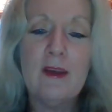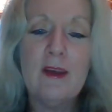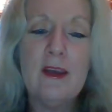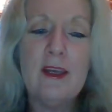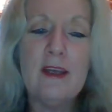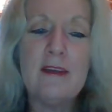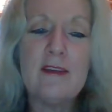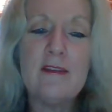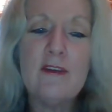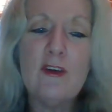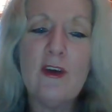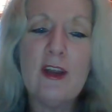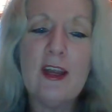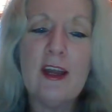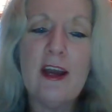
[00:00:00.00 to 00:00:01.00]
It does
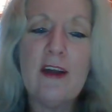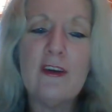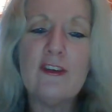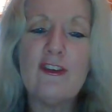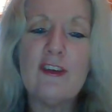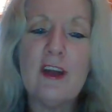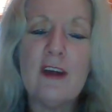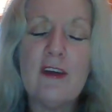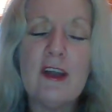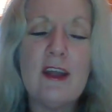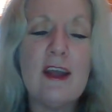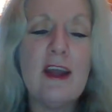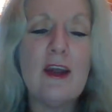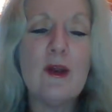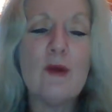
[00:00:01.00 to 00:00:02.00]
not encourage sharing,
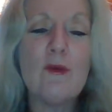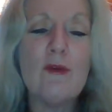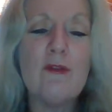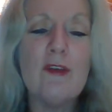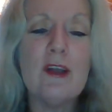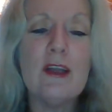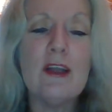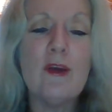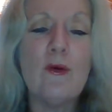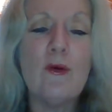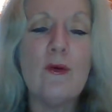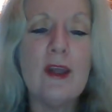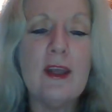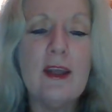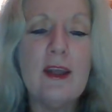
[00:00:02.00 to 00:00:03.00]
caring, revealing, or
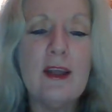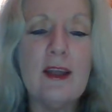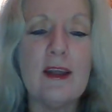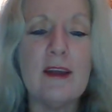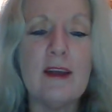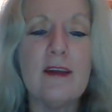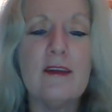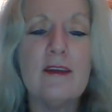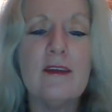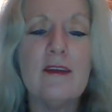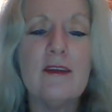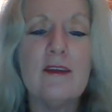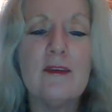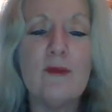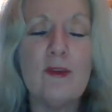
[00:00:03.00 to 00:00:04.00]
healing,
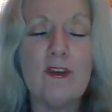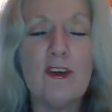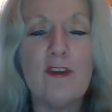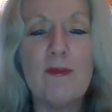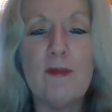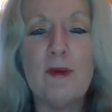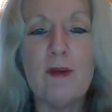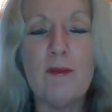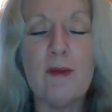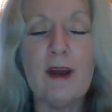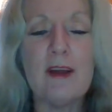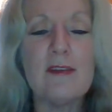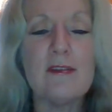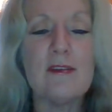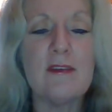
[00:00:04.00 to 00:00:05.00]
which I've put in
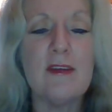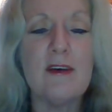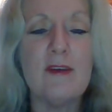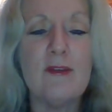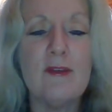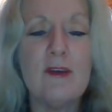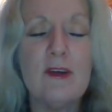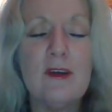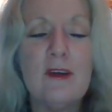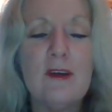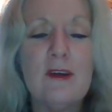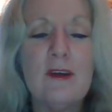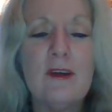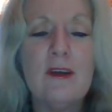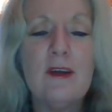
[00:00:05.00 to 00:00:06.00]
brackets as love.
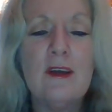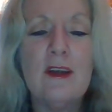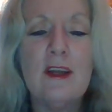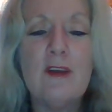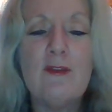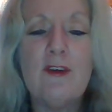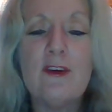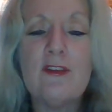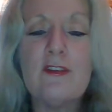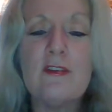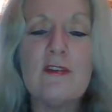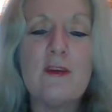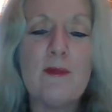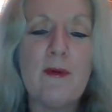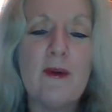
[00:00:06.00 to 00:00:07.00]
It fosters
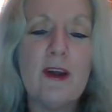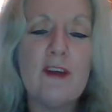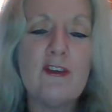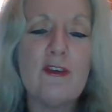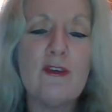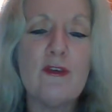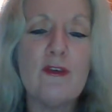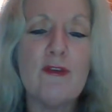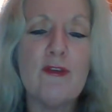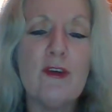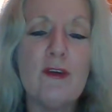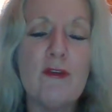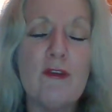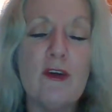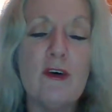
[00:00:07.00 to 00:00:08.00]
separation through fear
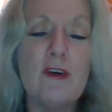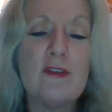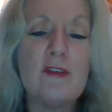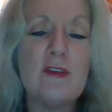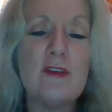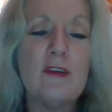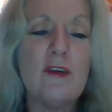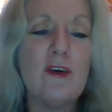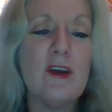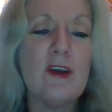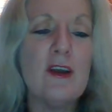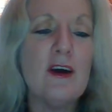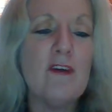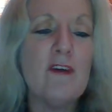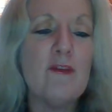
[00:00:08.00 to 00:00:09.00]
of loss, not
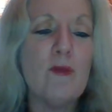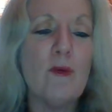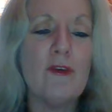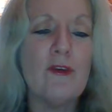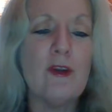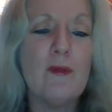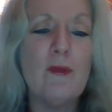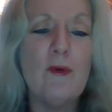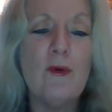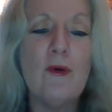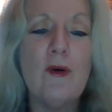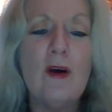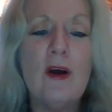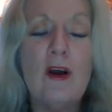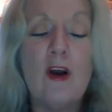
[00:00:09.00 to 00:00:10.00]
enough, wanting
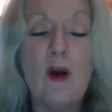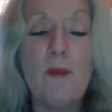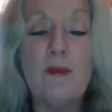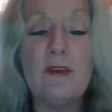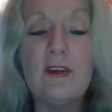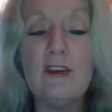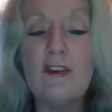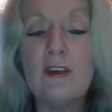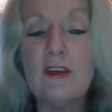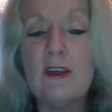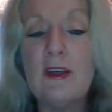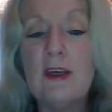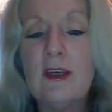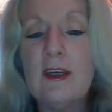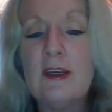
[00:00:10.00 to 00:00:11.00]
more, competition,
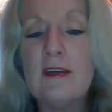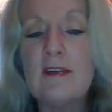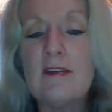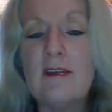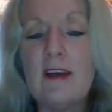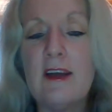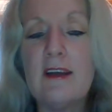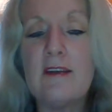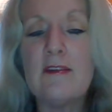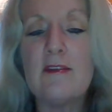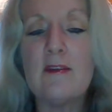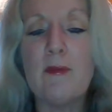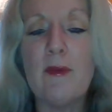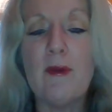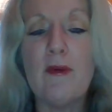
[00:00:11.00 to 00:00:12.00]
status,
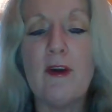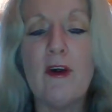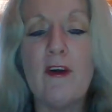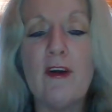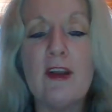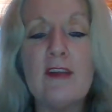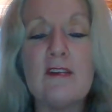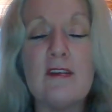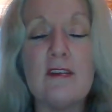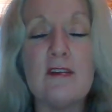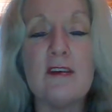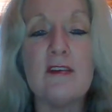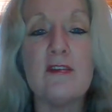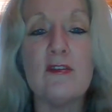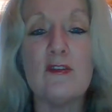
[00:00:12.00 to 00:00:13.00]
superiority,
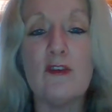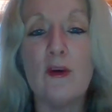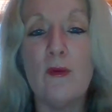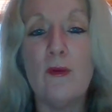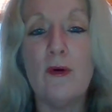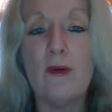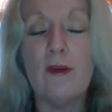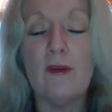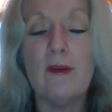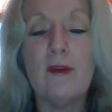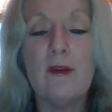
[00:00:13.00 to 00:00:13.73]
success, and so on.